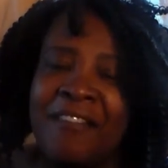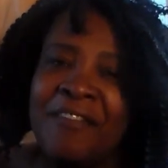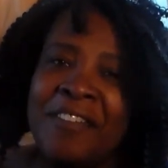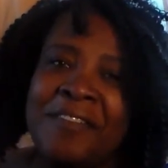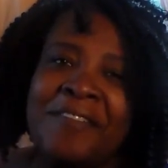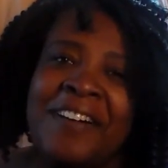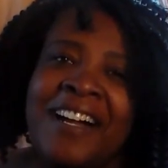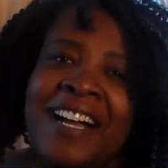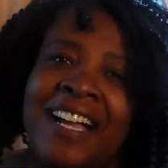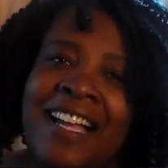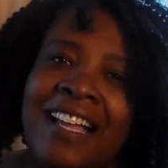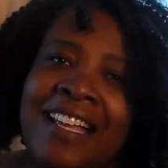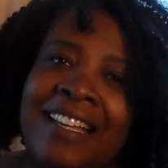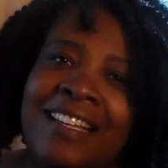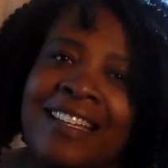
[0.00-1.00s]
Hi
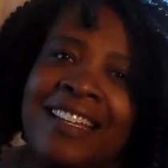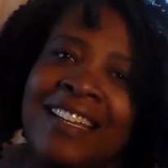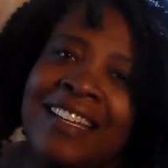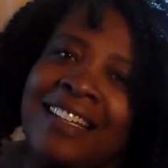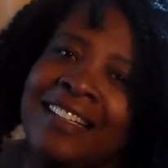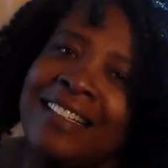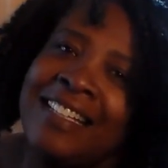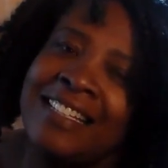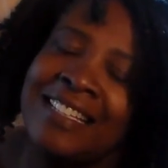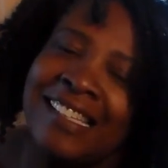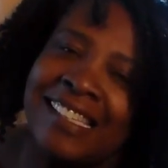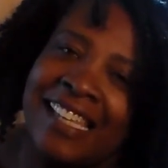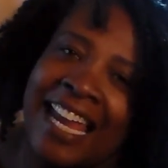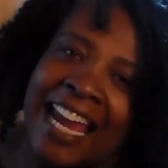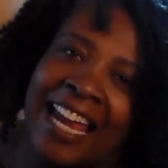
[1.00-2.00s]
everyone,
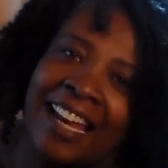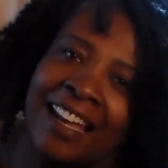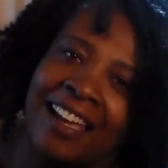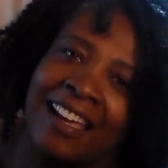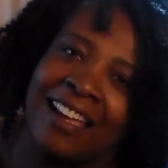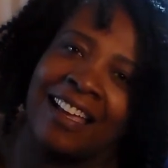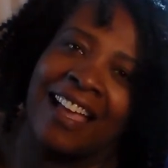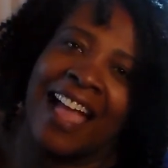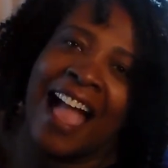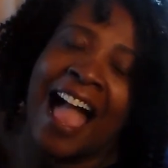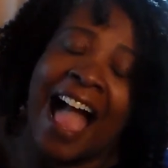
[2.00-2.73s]
this is Hannah.